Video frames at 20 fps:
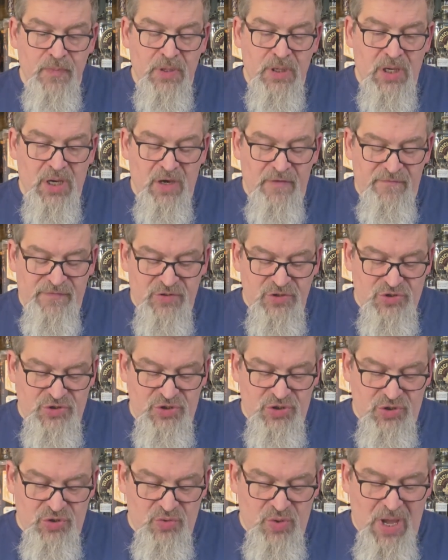
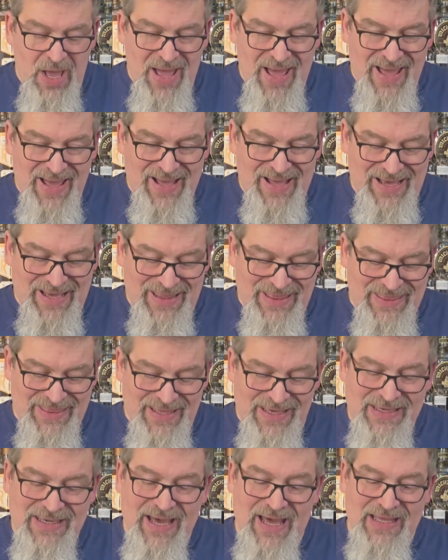I
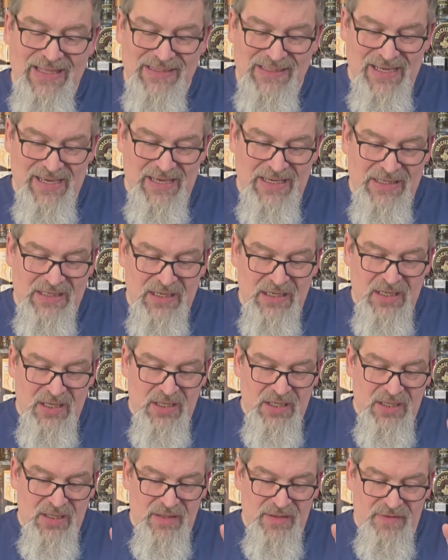think I like
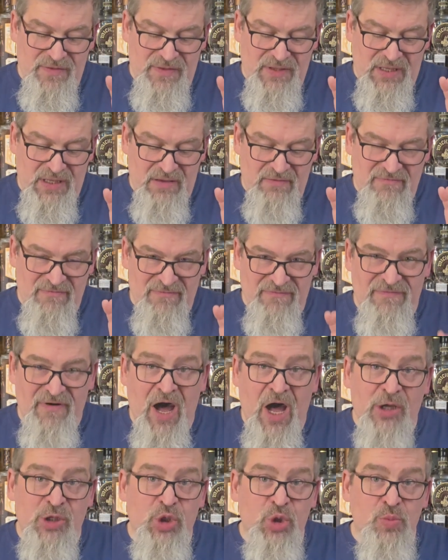the
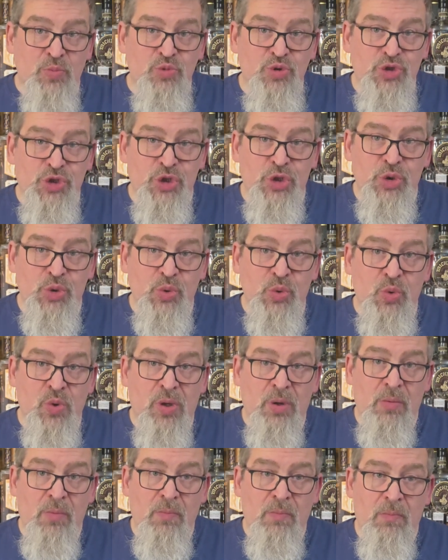Volume 2
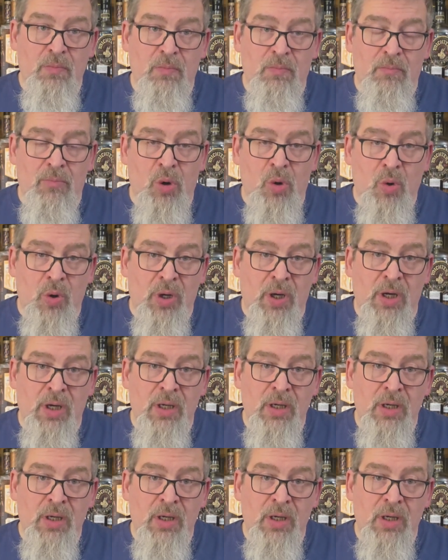more.